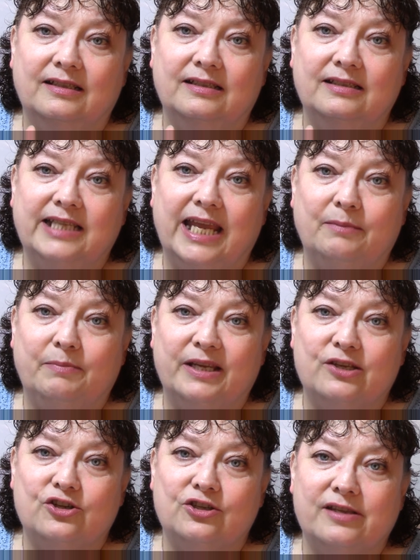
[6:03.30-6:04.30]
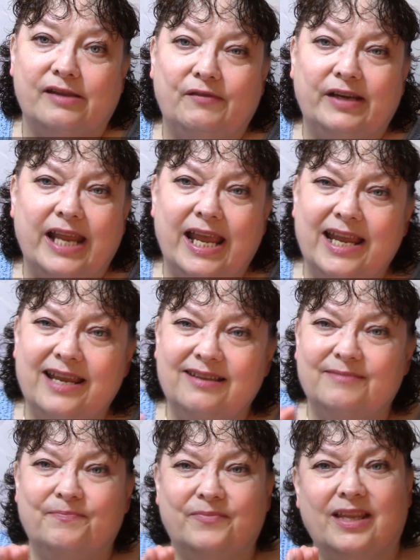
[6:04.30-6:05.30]
take pictures every day.
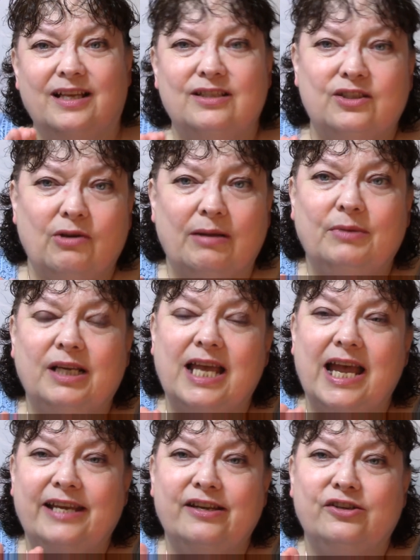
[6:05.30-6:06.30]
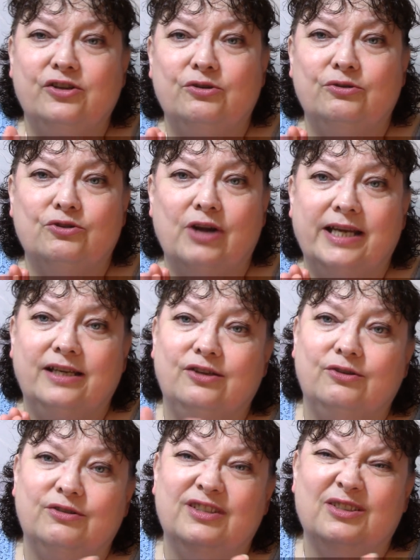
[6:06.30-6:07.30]
So I'm going to kind of do try to
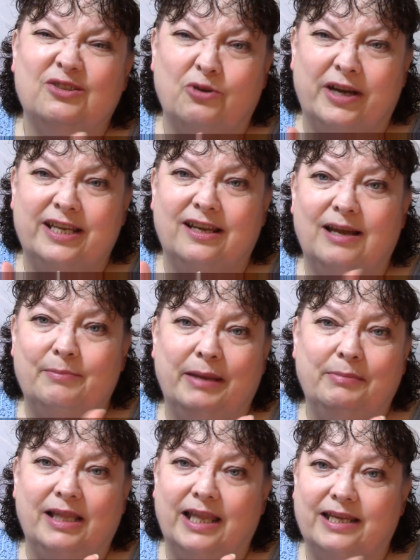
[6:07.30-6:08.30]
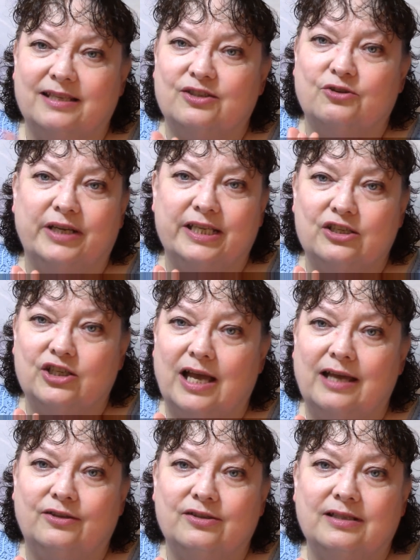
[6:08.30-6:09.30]
do screen maybe like a
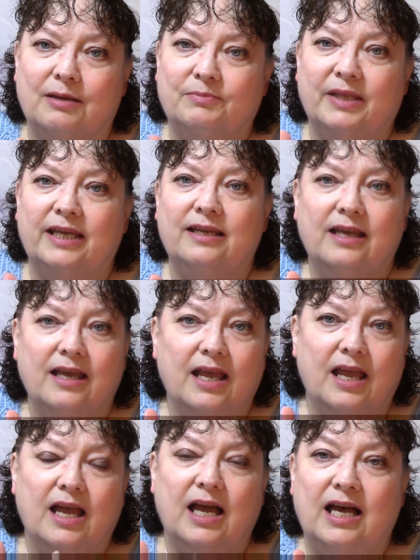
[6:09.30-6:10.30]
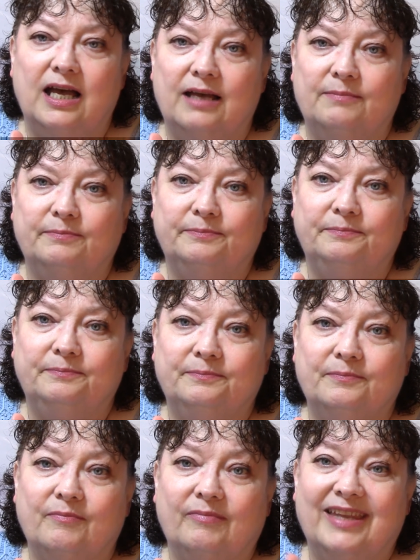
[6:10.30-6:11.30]
screenshot or something. Um,
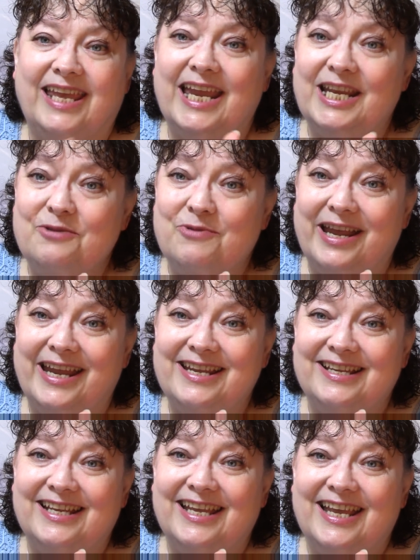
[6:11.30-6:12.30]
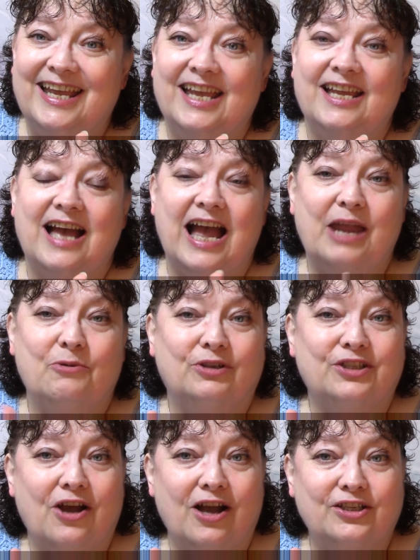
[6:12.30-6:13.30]
anyway, I will
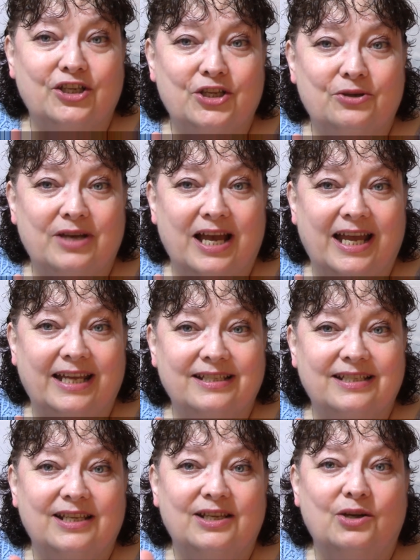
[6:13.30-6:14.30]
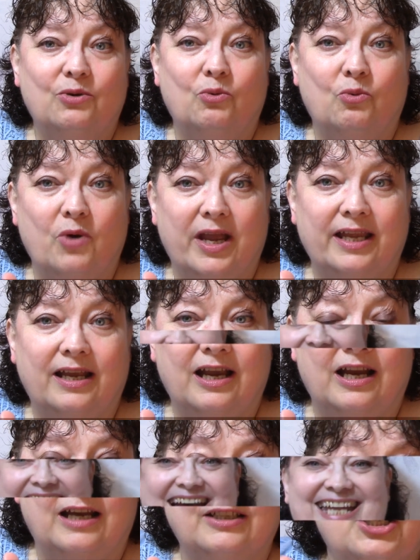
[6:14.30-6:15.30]
talk to you guys with
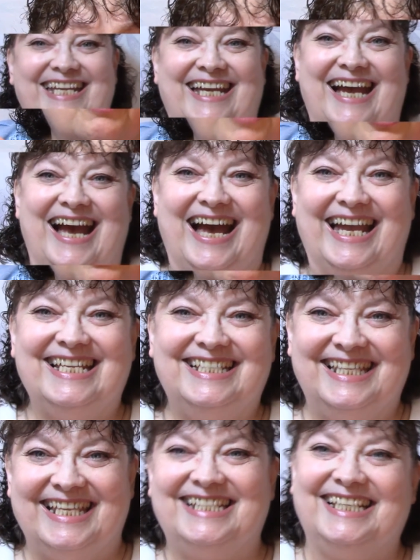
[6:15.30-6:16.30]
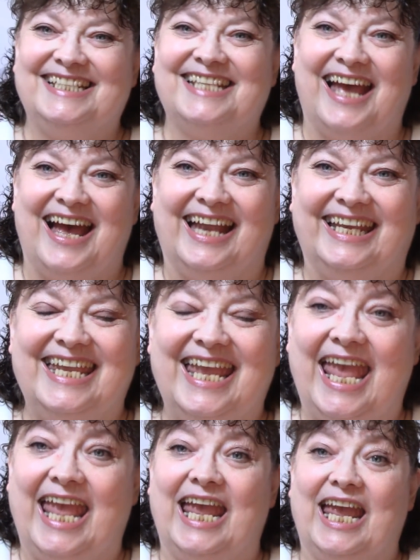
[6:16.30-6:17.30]
our Hi tomorrow. guys, this is Connie
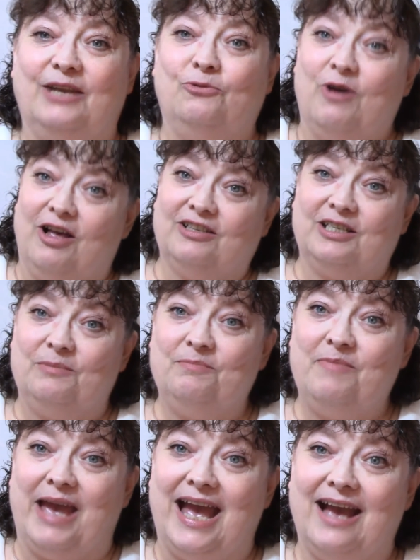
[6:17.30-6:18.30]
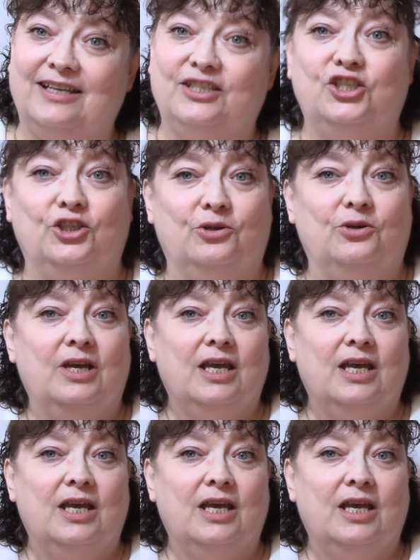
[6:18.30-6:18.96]
and welcome back to